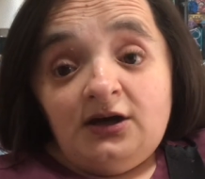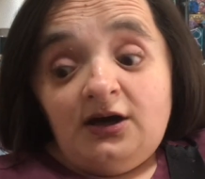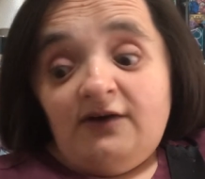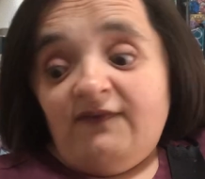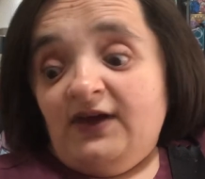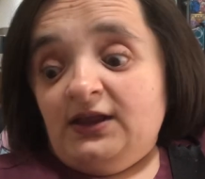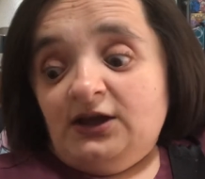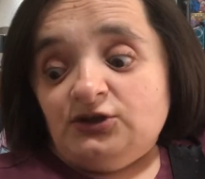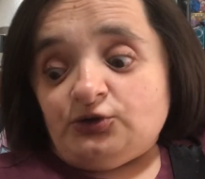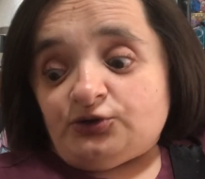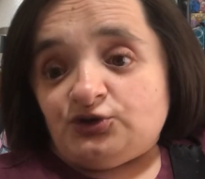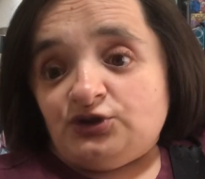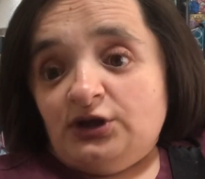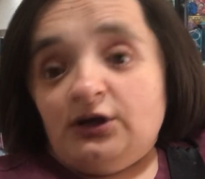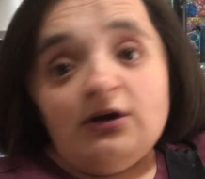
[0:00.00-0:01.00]
of
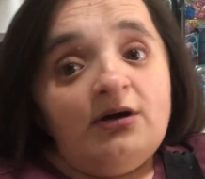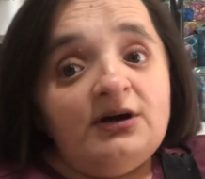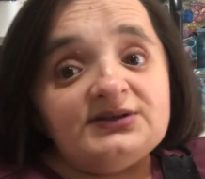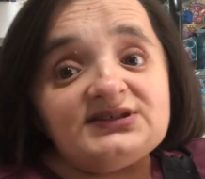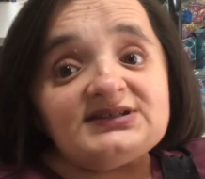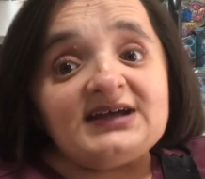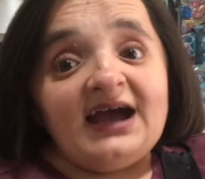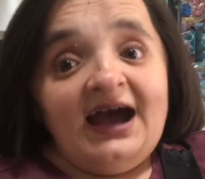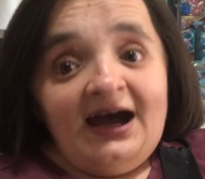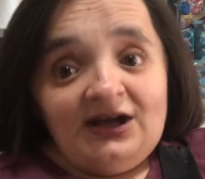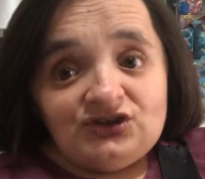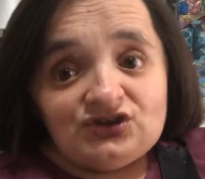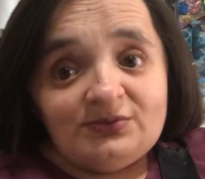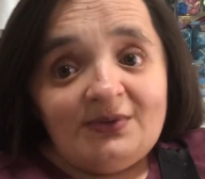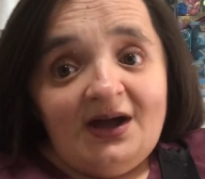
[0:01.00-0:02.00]
energy cards to
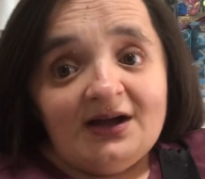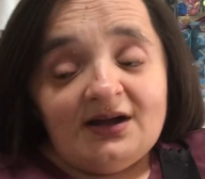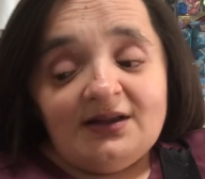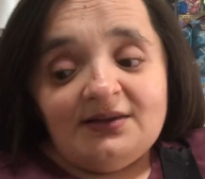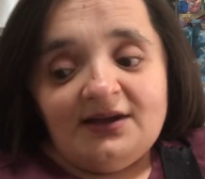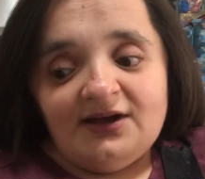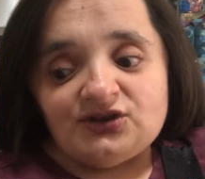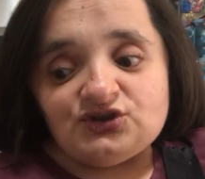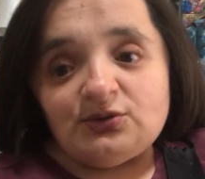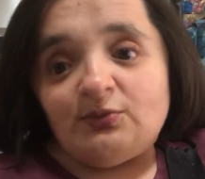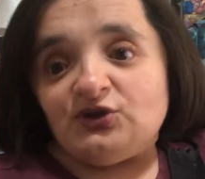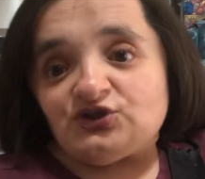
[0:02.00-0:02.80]
add to my collection,